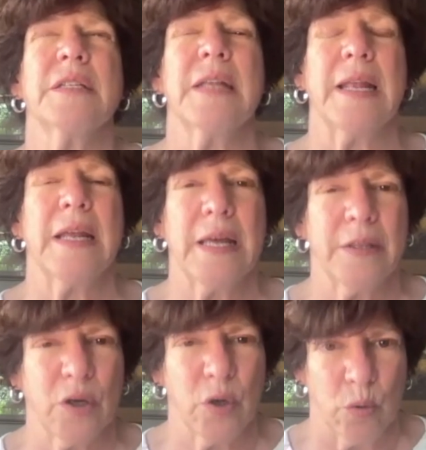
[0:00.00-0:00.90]
an ally in
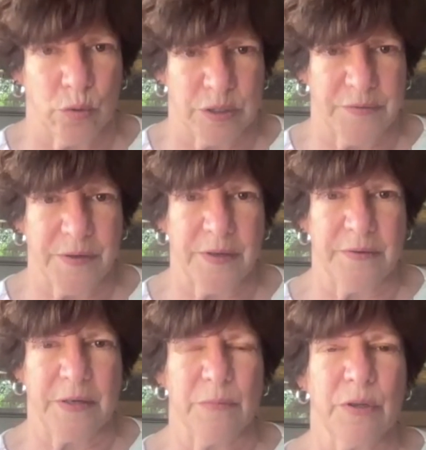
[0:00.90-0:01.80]
the cause, if I
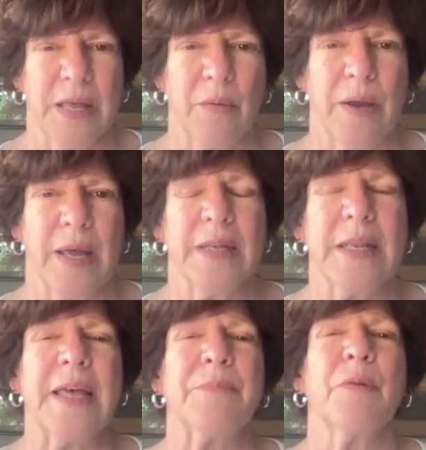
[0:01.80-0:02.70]
can put it that way, and
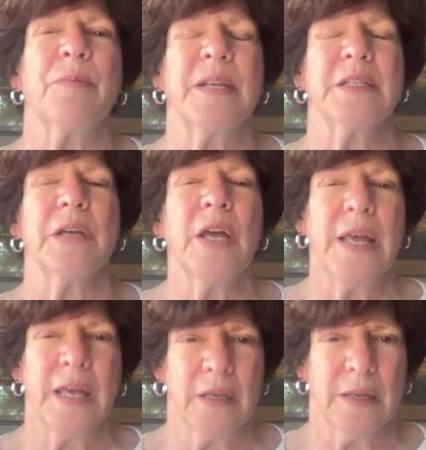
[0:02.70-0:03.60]
that probably
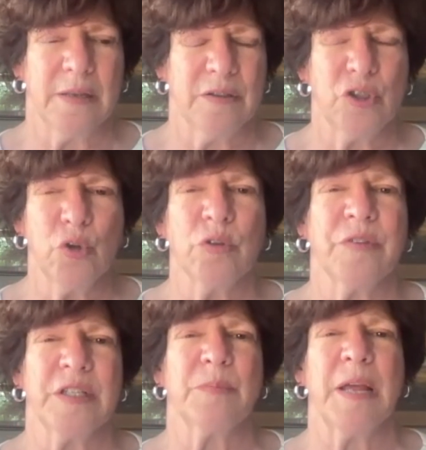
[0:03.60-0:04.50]
sort of
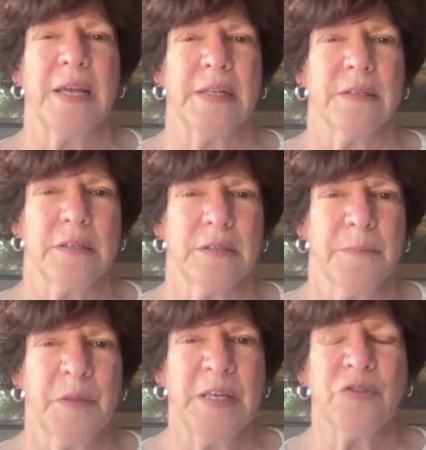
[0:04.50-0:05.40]
explains
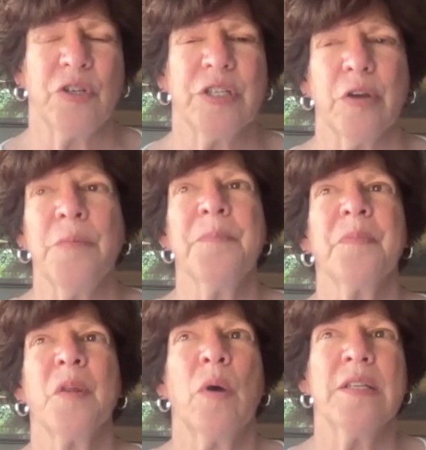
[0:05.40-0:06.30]
the history. So
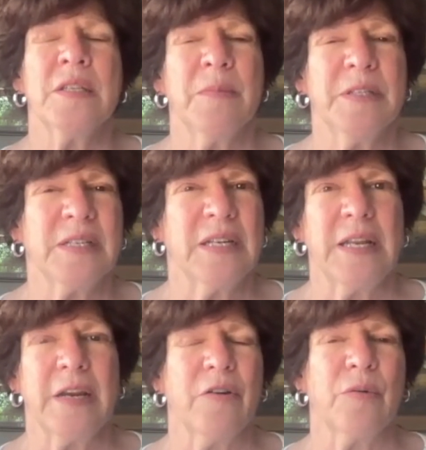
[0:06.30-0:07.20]
once the Mandela
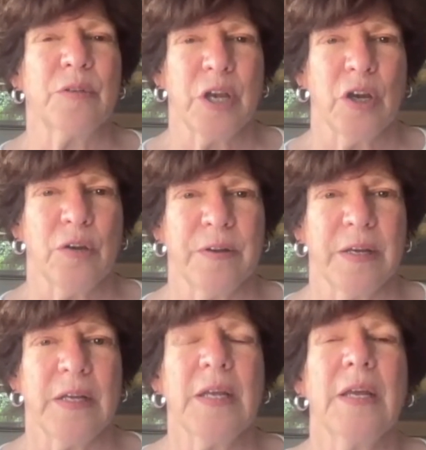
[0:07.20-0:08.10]
era was over,
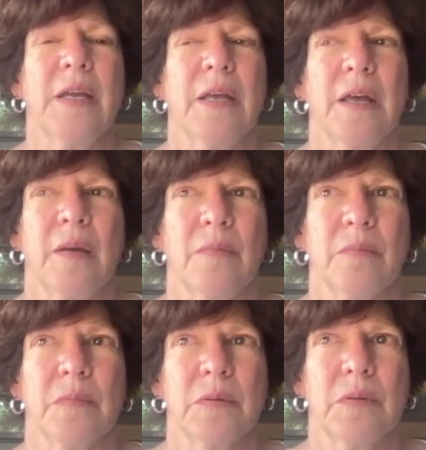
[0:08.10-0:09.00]

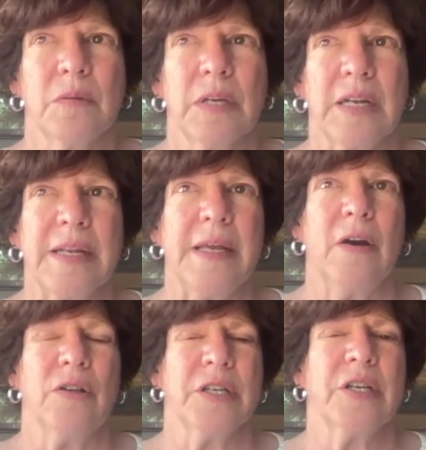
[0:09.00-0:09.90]
the clear
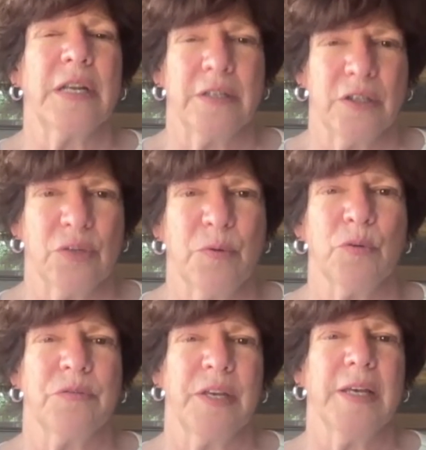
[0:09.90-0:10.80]
articulated
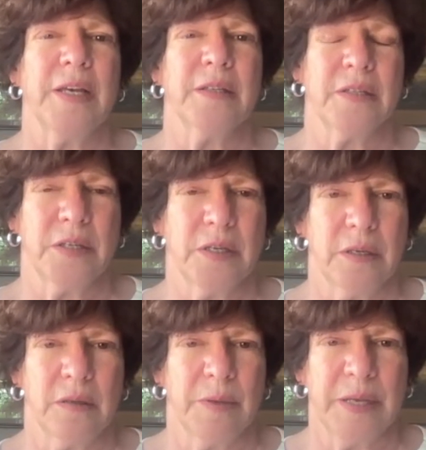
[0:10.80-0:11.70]
support of the ANC
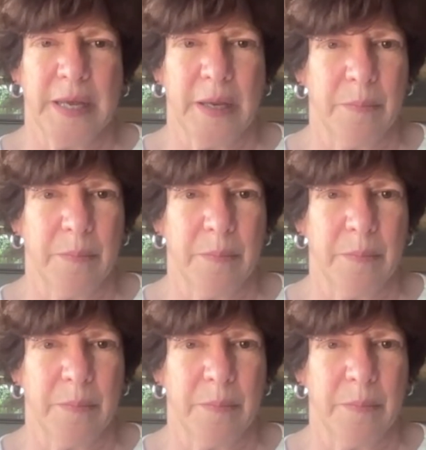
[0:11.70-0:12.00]
became